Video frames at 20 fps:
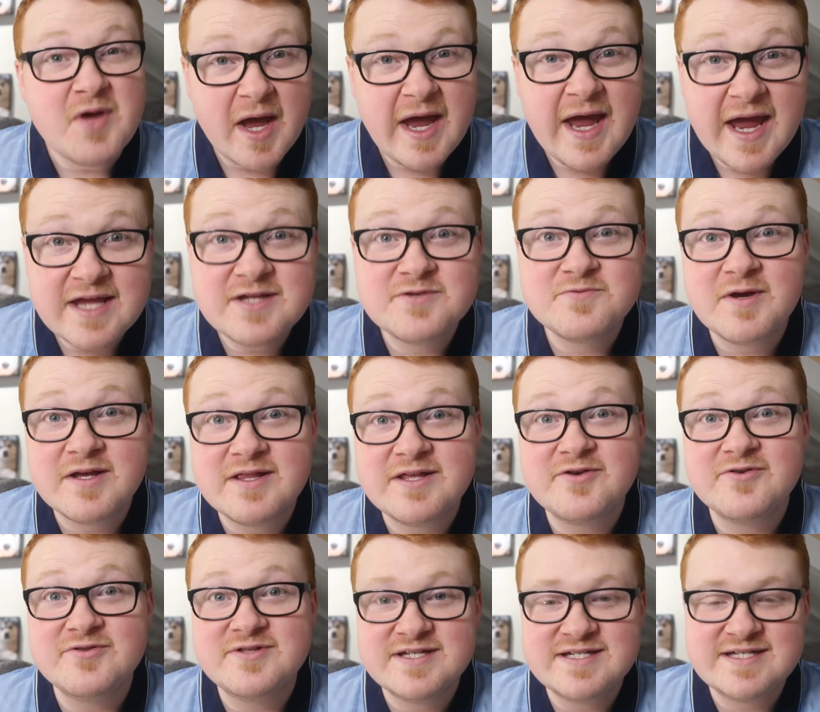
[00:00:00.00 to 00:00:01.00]
It is
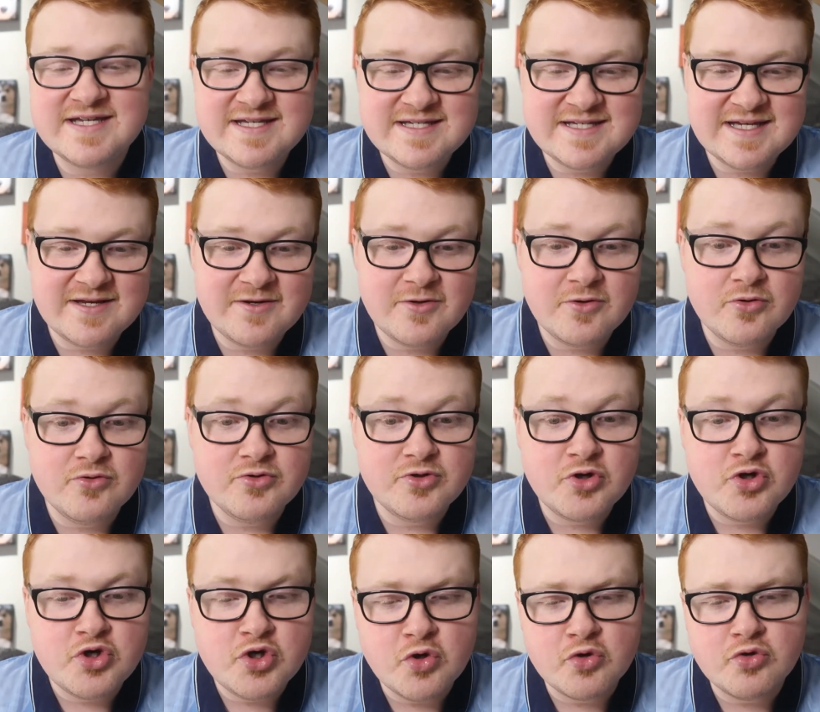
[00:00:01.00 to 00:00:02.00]
really good to see, seeing
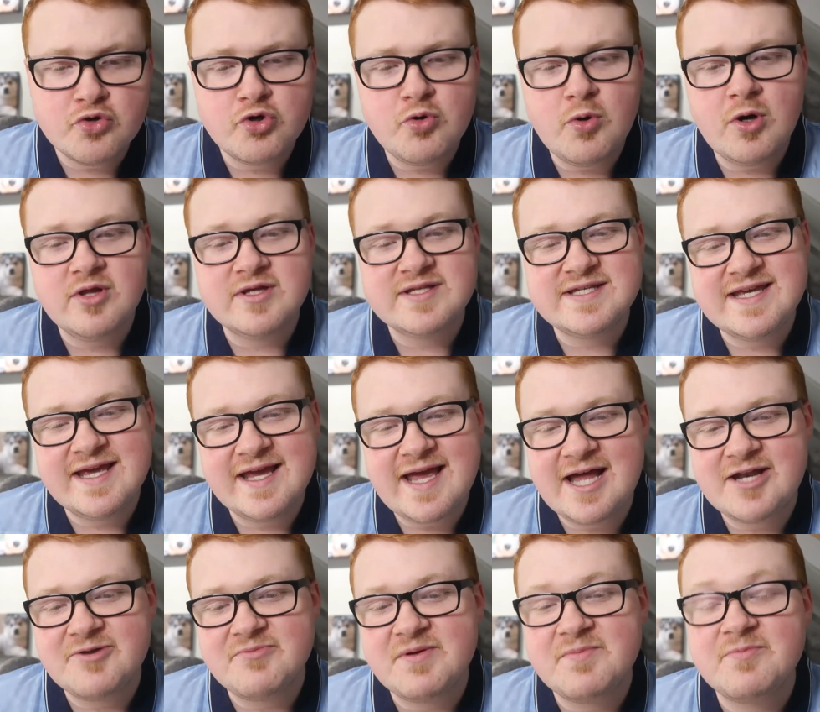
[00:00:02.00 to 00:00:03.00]
good, young, quality
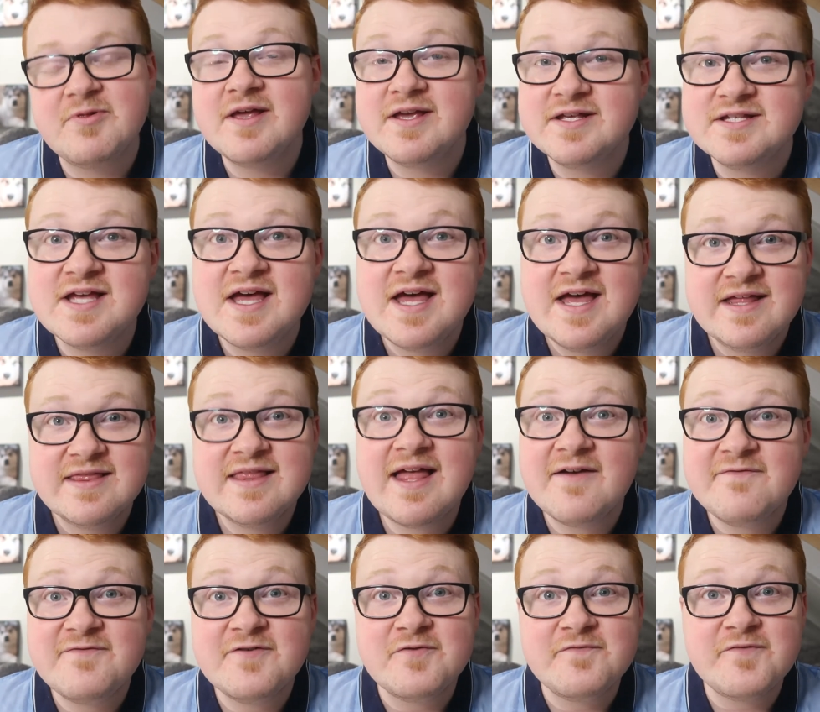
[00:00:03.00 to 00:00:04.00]
academy players
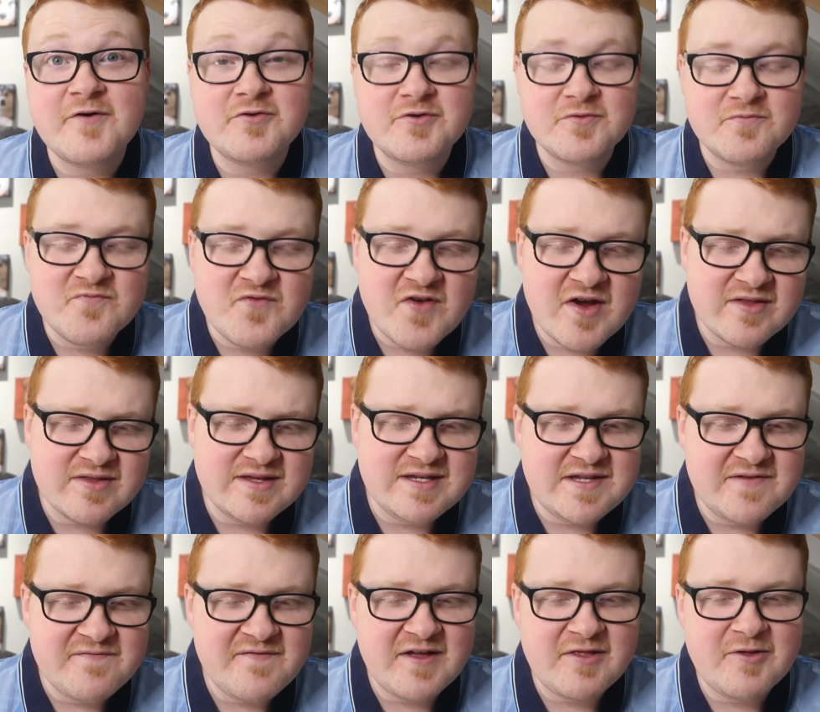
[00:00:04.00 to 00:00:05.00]
like Phil Foden really
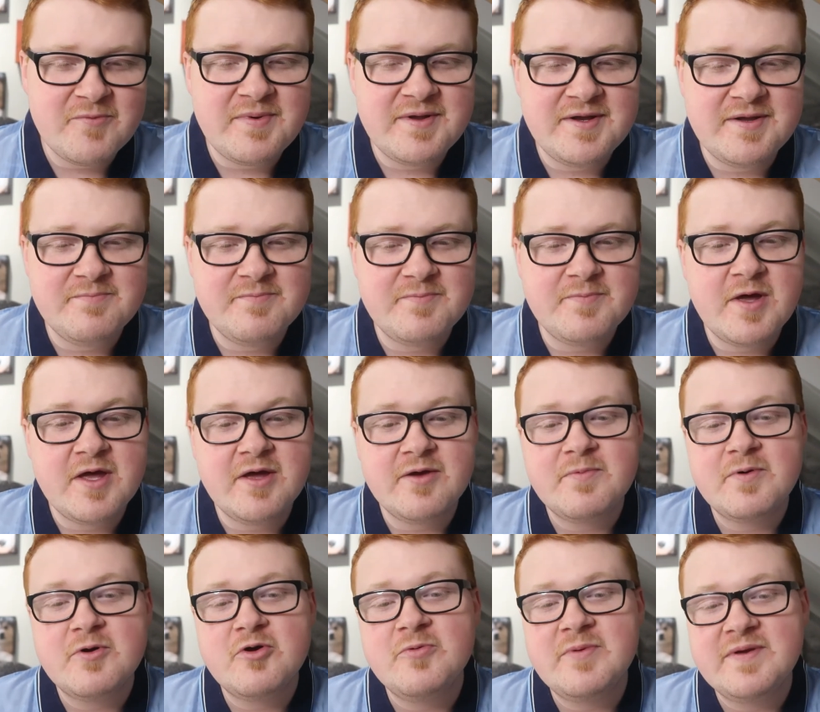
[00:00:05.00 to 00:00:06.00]
developing and uh,
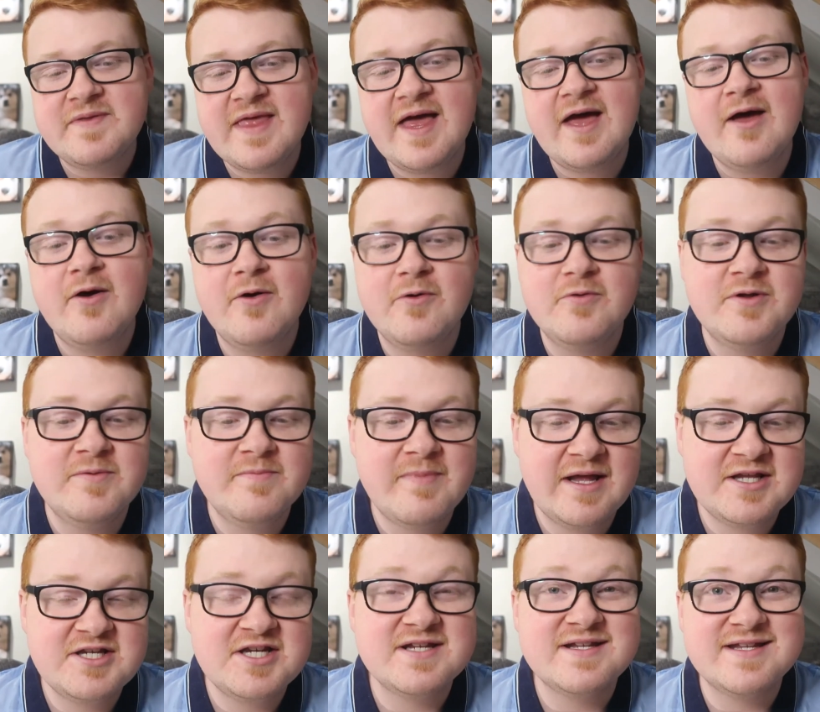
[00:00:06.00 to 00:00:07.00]
becoming their own at
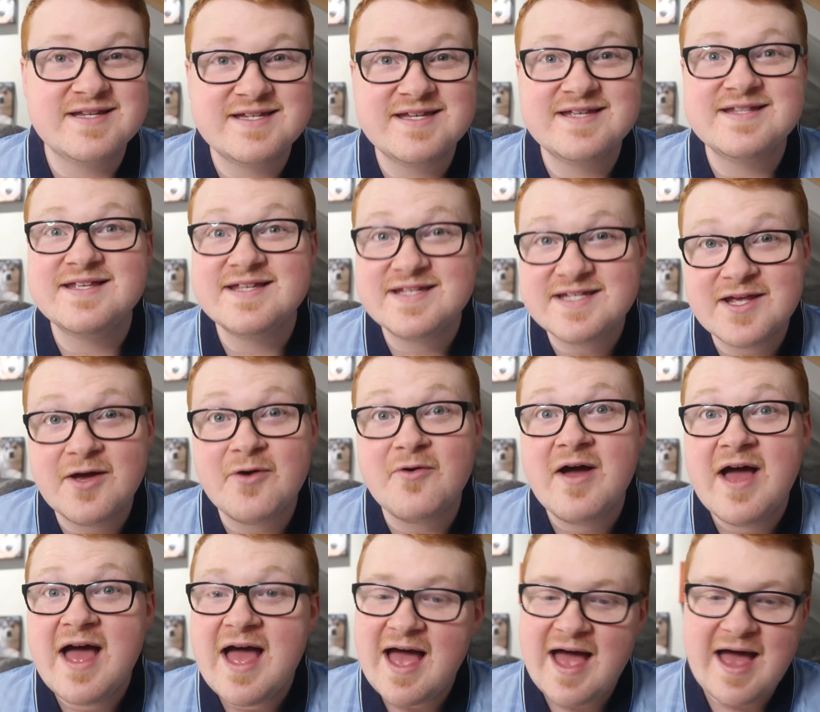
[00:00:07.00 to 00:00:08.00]
Manchester City.
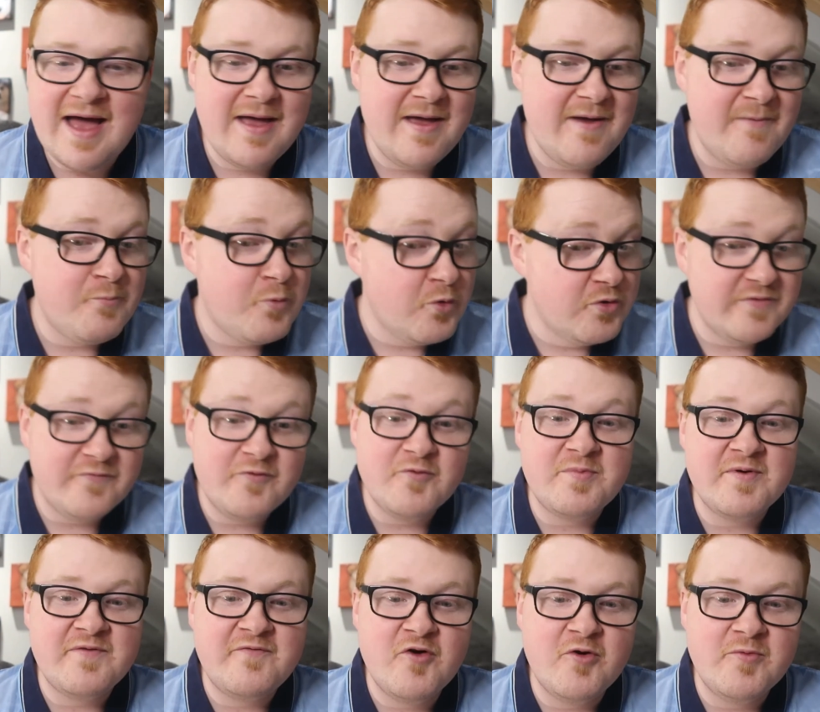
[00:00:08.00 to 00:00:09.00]
So, a uh, wonderful
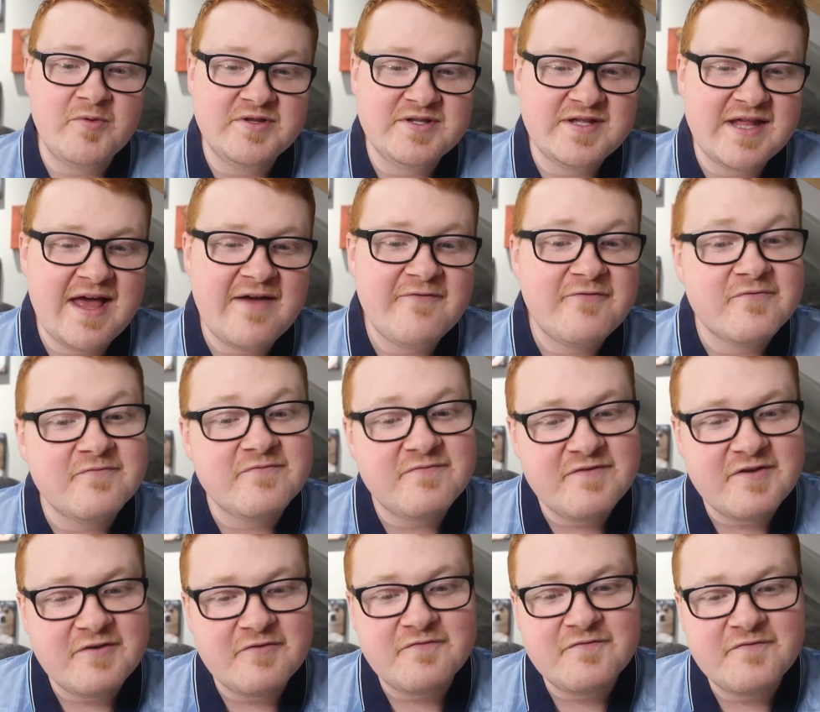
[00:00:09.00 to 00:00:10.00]
performance there from
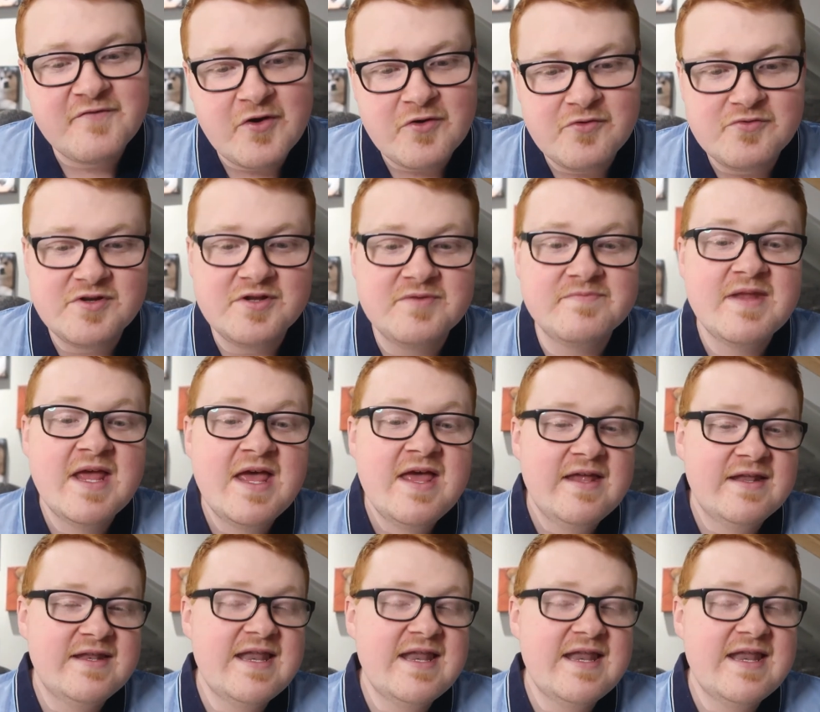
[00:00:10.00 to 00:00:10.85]
Phil Foden.